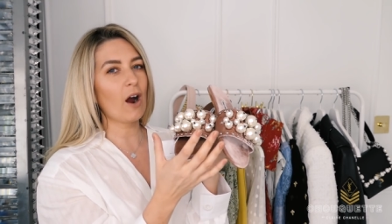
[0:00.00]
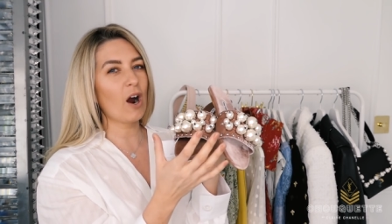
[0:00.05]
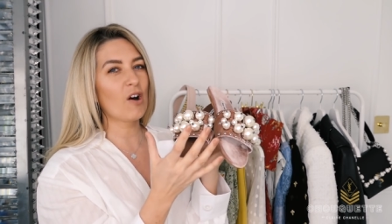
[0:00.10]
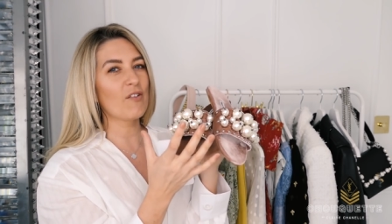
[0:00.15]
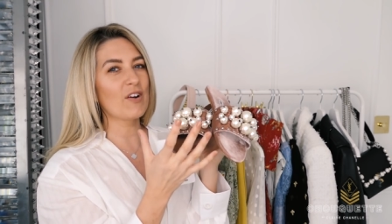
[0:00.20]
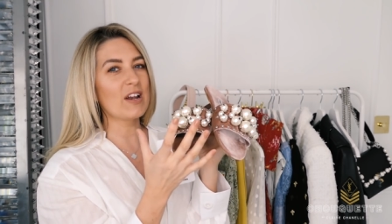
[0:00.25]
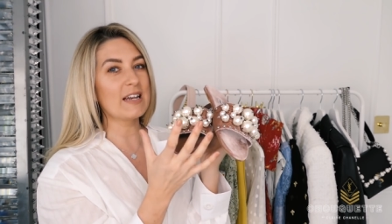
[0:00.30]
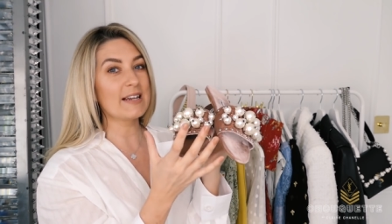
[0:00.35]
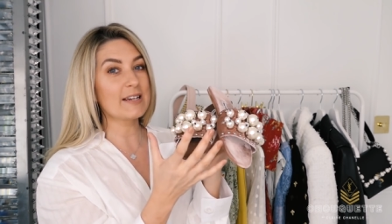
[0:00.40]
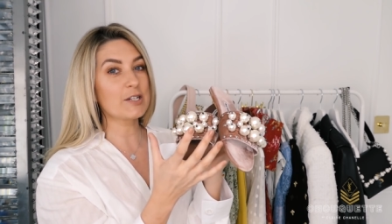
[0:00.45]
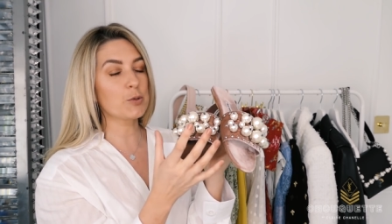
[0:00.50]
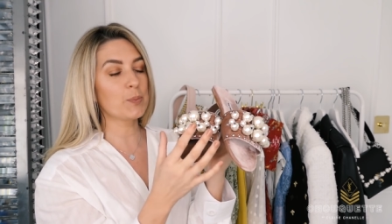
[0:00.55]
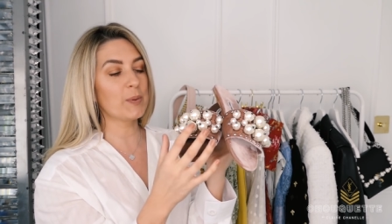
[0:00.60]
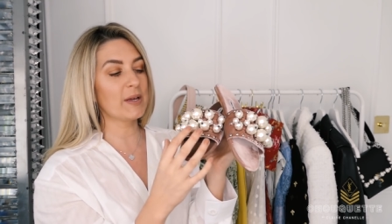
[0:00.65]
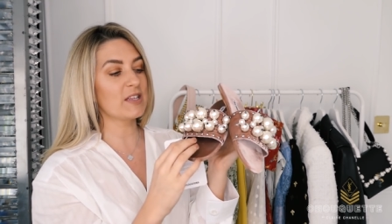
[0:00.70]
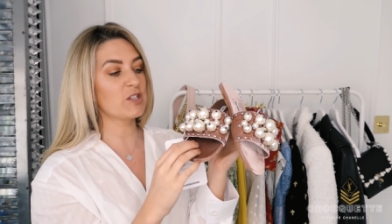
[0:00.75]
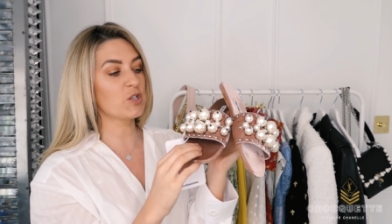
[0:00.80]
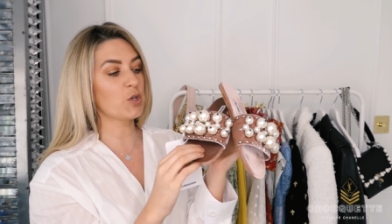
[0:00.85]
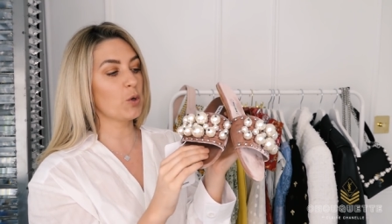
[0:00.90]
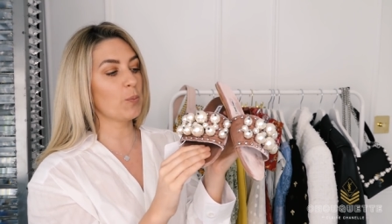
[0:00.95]
are a little
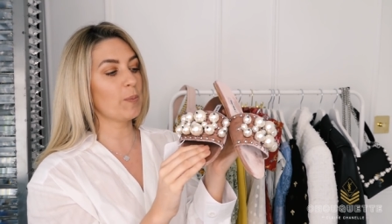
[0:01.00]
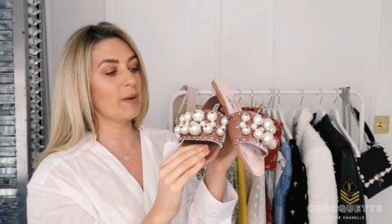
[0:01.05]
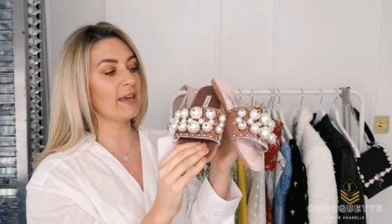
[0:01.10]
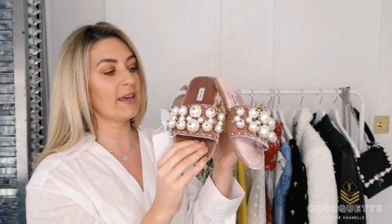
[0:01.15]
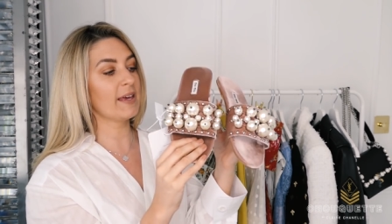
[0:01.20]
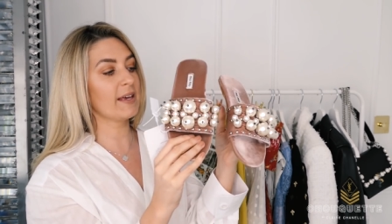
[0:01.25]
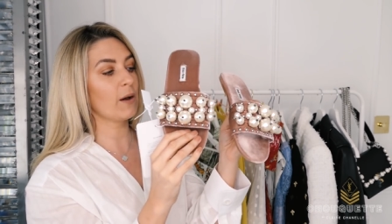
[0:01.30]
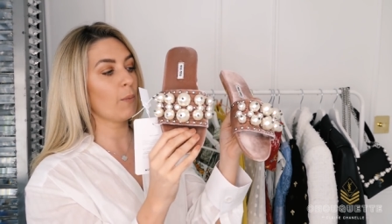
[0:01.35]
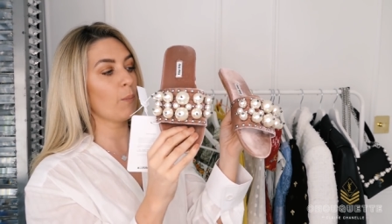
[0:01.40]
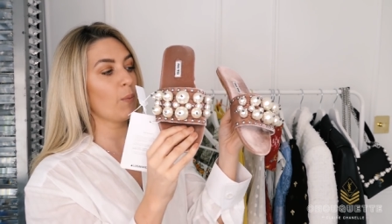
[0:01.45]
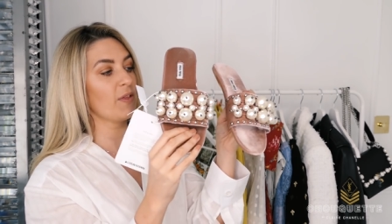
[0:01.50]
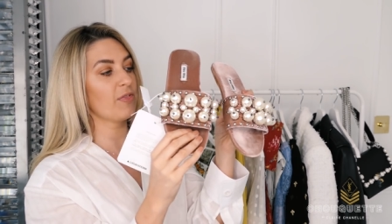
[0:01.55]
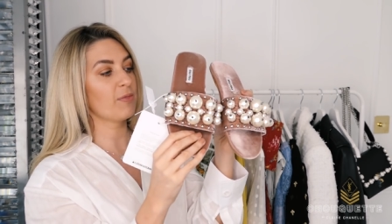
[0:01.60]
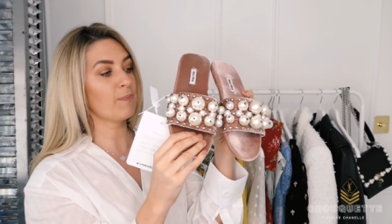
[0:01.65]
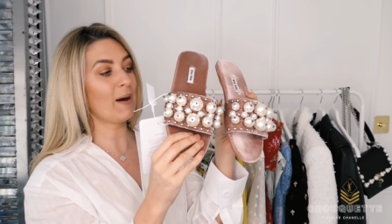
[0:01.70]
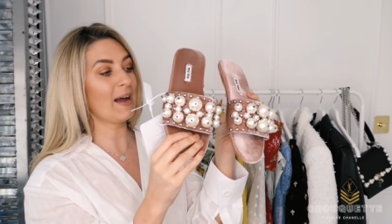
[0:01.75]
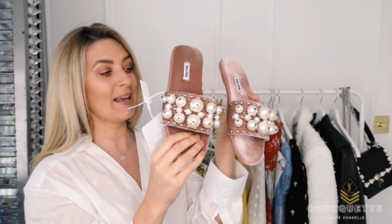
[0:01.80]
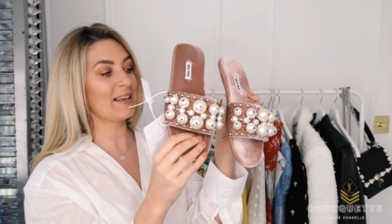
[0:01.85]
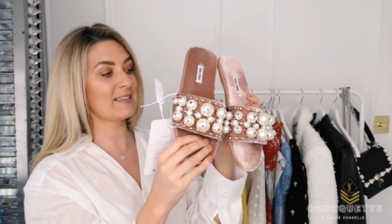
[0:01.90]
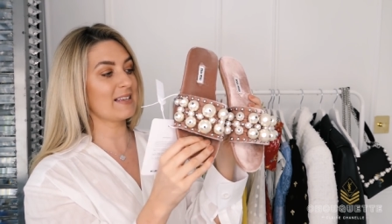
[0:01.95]
bit too big
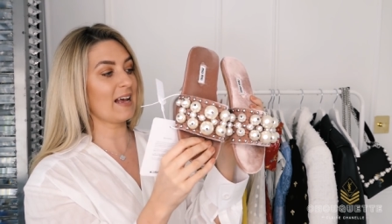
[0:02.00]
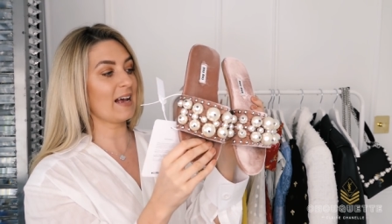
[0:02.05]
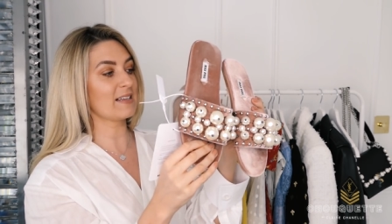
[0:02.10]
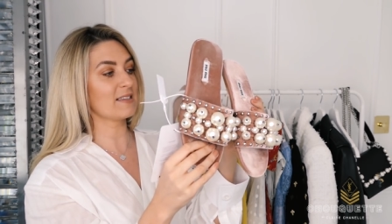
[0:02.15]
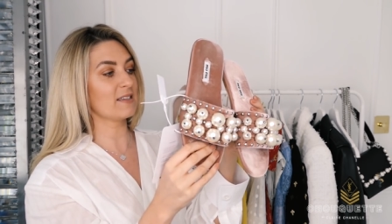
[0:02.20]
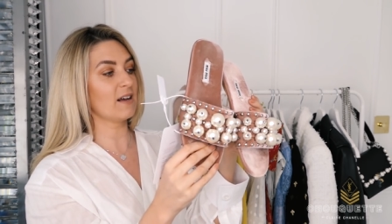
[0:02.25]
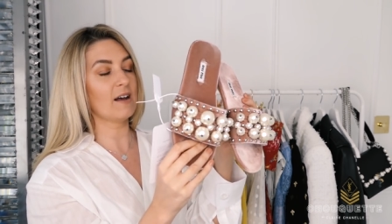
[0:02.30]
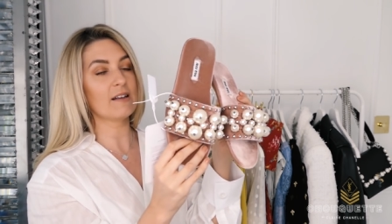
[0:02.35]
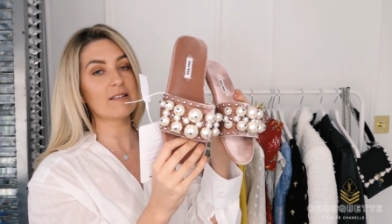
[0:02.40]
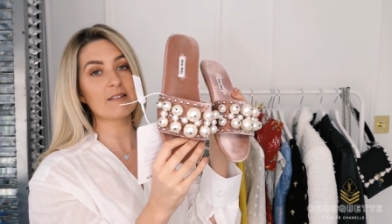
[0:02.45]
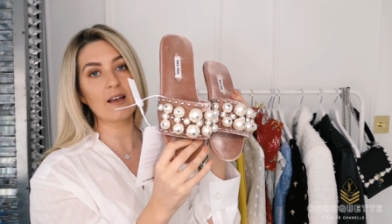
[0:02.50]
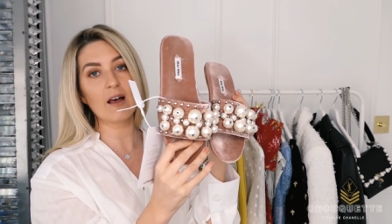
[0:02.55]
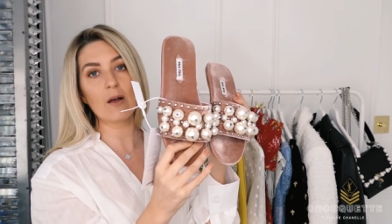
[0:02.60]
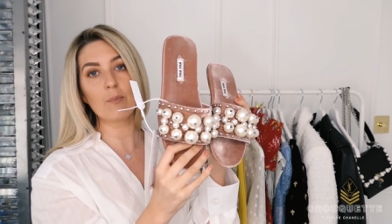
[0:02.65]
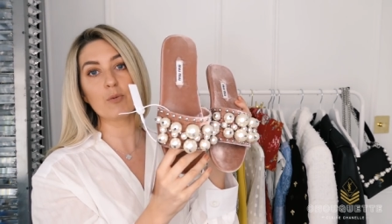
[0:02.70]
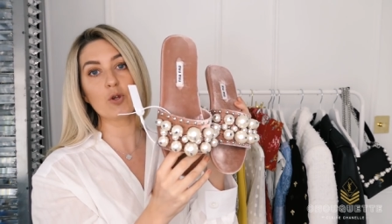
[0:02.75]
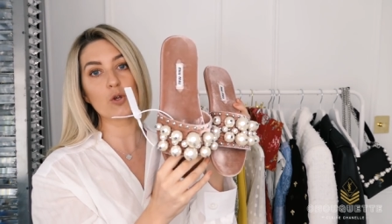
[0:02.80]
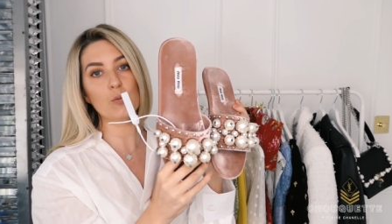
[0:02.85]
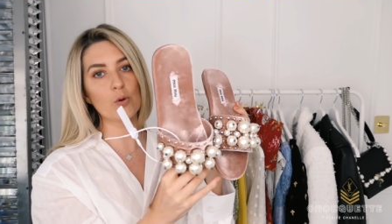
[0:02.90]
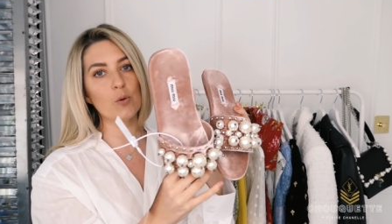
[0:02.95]
with my exact size so
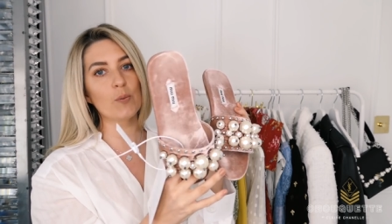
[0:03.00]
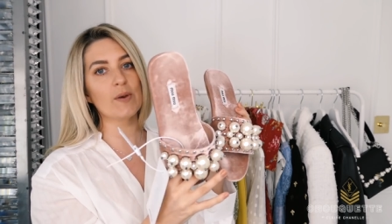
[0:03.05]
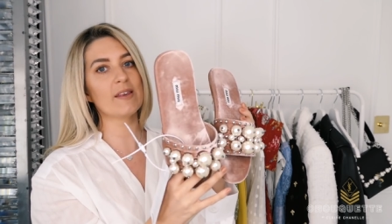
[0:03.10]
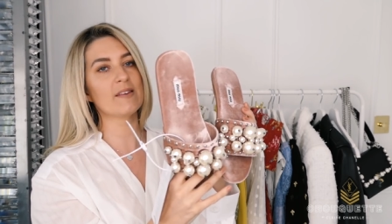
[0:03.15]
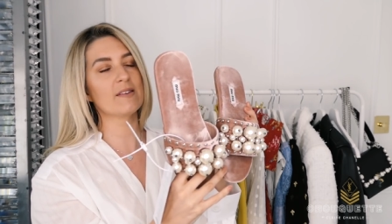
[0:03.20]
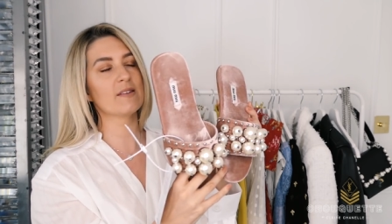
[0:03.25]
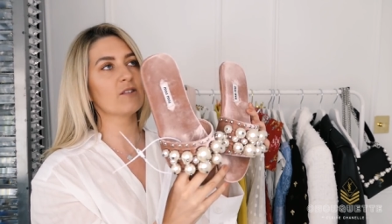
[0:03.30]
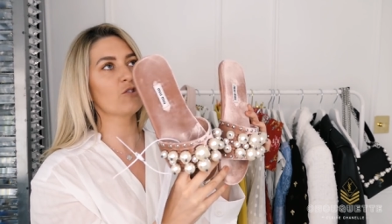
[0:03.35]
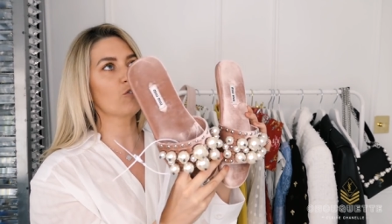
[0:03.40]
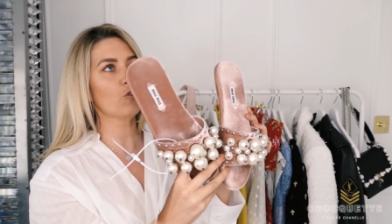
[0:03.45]
Miu Miu is